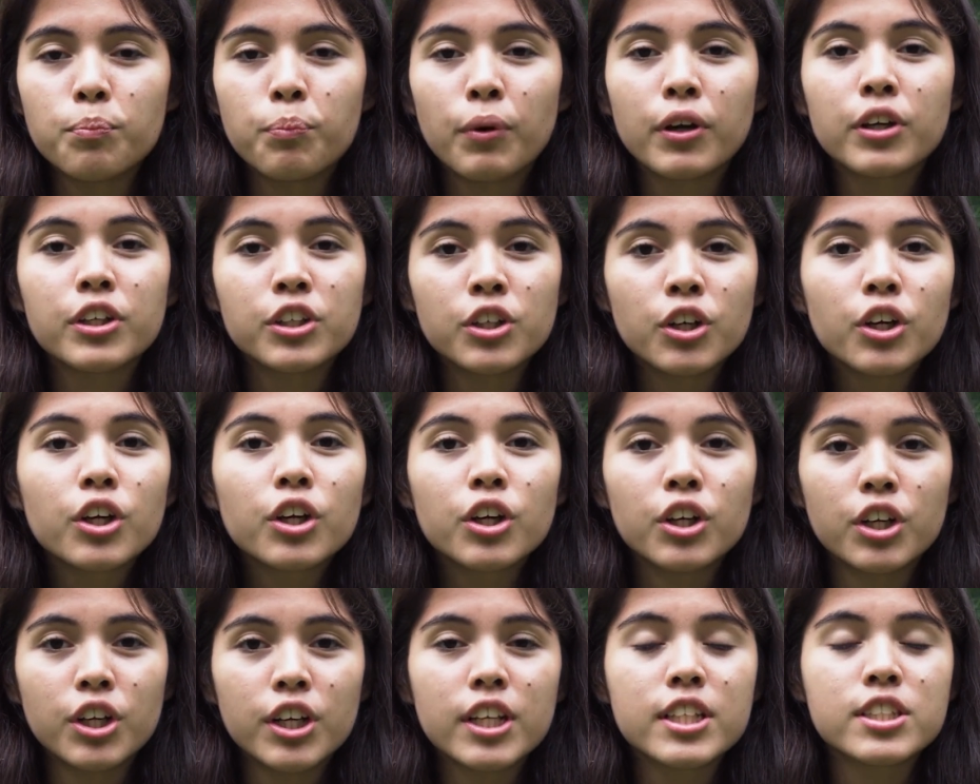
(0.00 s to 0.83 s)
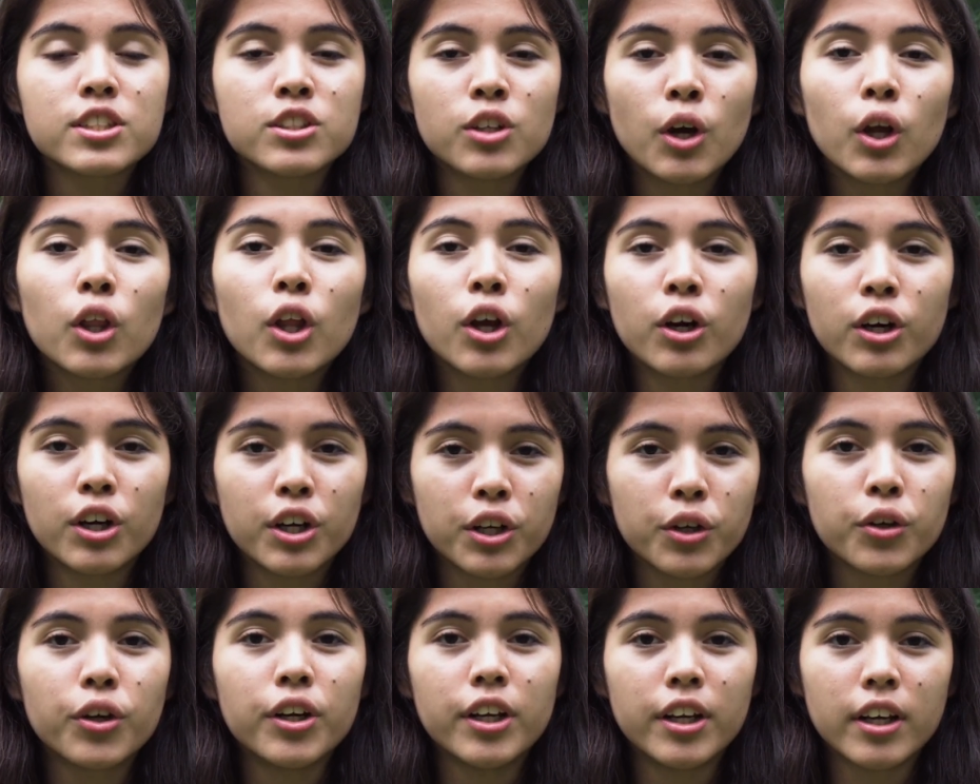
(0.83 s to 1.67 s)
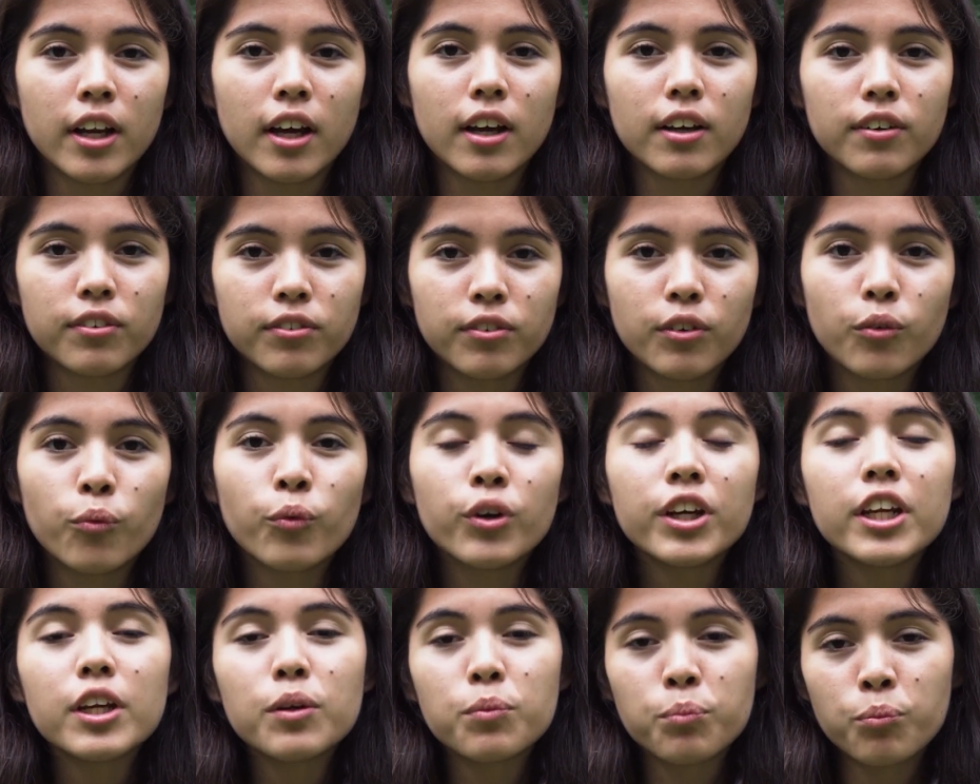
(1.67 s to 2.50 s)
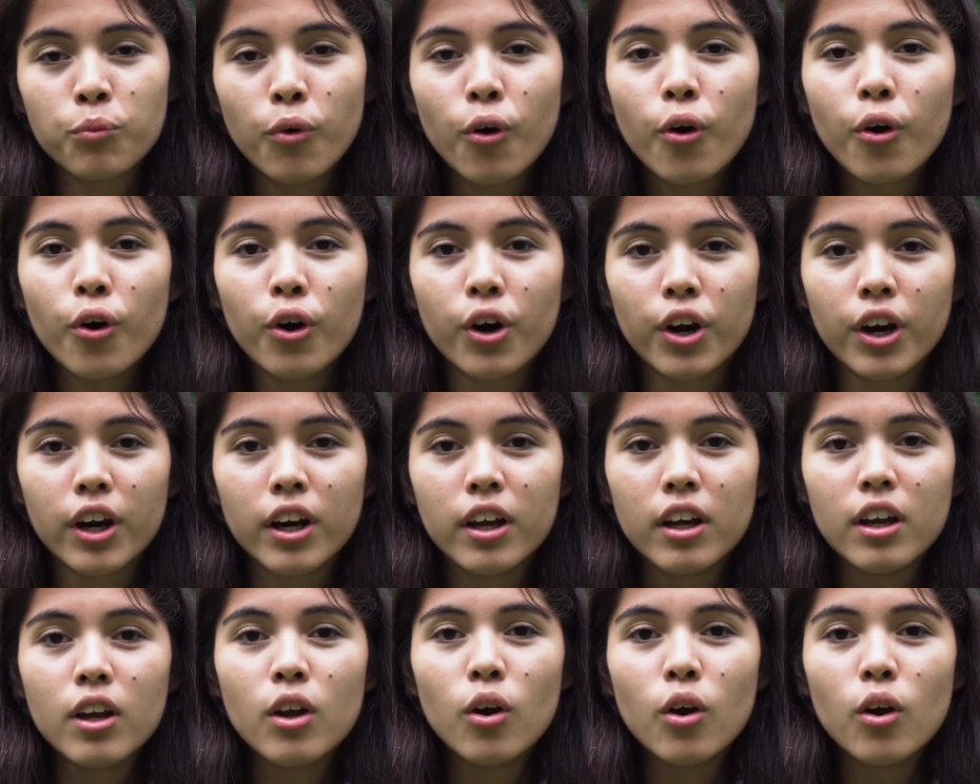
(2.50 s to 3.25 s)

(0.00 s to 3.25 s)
but your good is no longer good enough. We need more.